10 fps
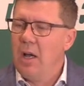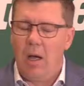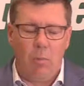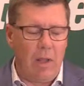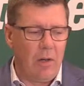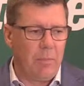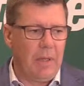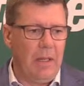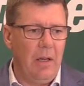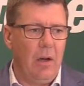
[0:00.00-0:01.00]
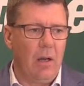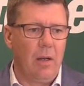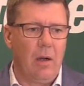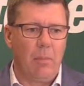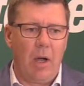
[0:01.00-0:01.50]
whether it be
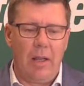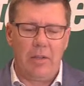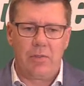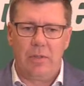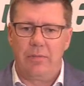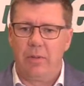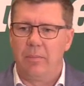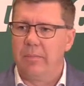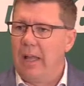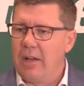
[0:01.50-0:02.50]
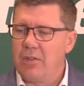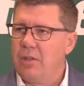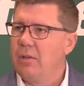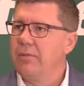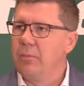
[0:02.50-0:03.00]
on my history from last
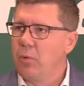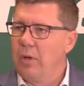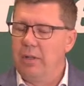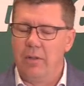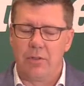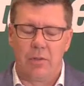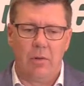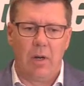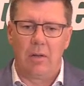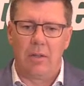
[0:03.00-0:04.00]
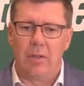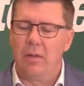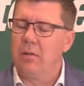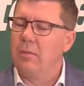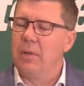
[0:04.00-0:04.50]
year, from 20 years ago, and I'll
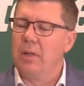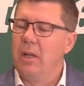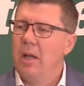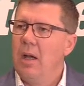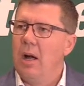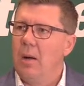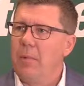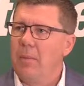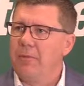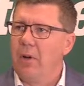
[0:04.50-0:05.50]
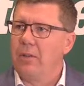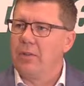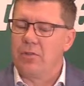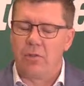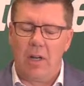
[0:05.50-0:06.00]
continue to be
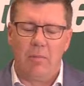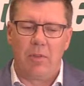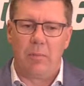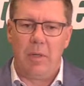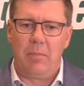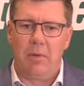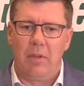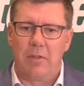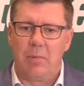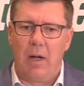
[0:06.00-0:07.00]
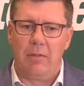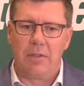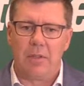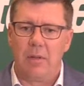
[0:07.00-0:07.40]
upfront and straight with the people of this province.